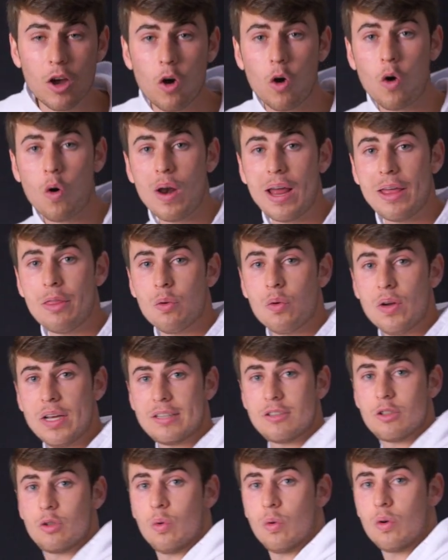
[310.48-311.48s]
all I do
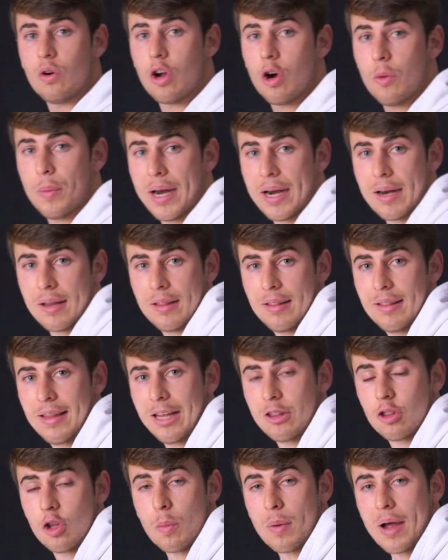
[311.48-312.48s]
is turn over
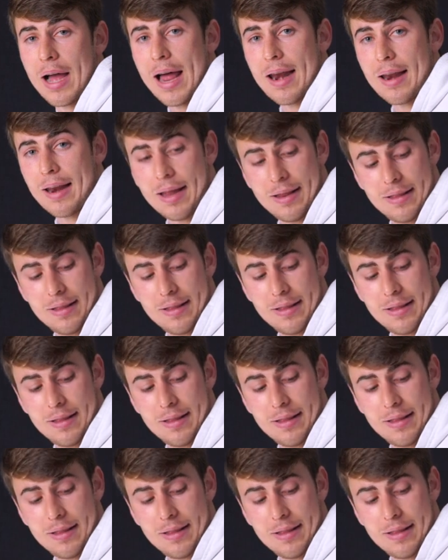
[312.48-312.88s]
the top card.